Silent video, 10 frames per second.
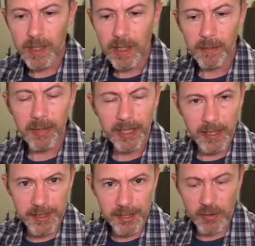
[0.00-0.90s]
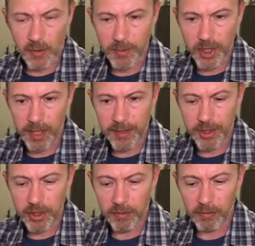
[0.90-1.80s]
because storm giants
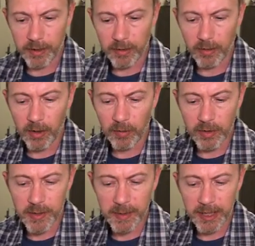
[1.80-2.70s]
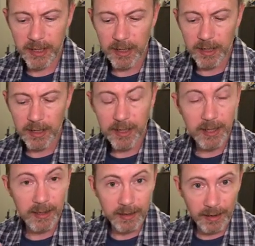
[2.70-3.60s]
generally are known to be
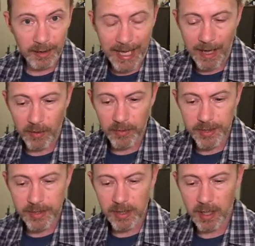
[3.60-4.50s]
in clouds,